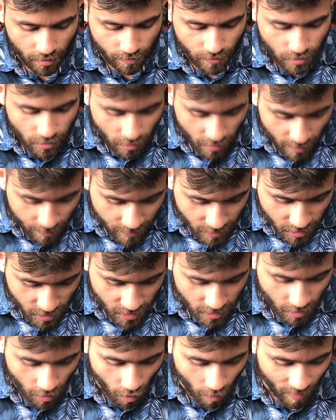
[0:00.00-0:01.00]
So let me
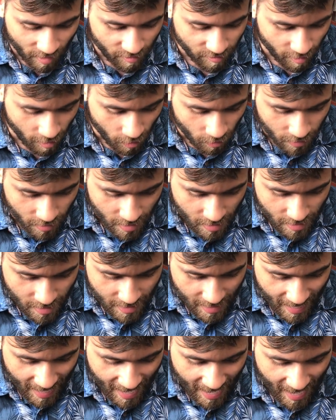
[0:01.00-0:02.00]
just go on my phone
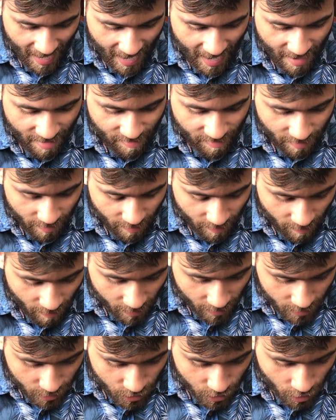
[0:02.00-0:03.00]
and
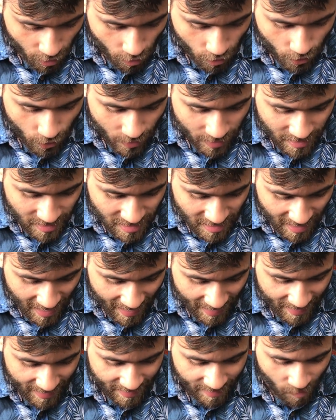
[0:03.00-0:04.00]
show you
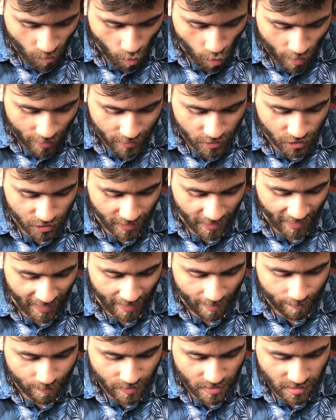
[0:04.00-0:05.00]
exactly which
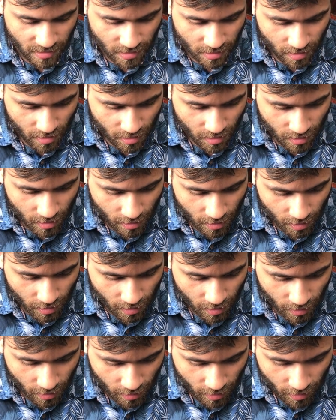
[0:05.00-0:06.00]
apps
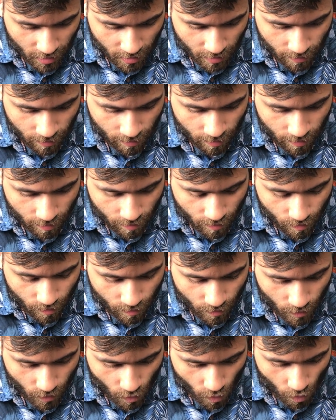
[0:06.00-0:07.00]

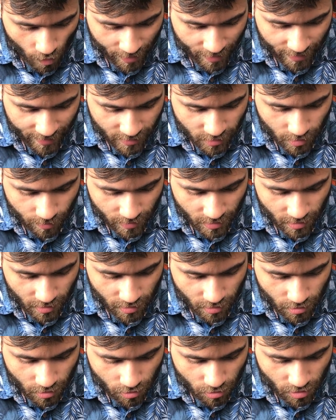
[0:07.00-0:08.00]
we're going to be
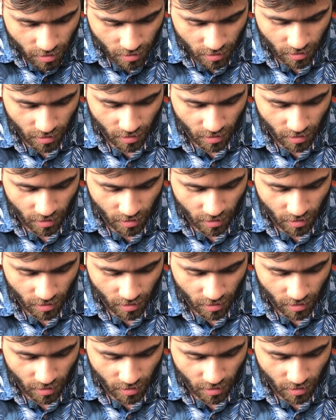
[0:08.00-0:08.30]
using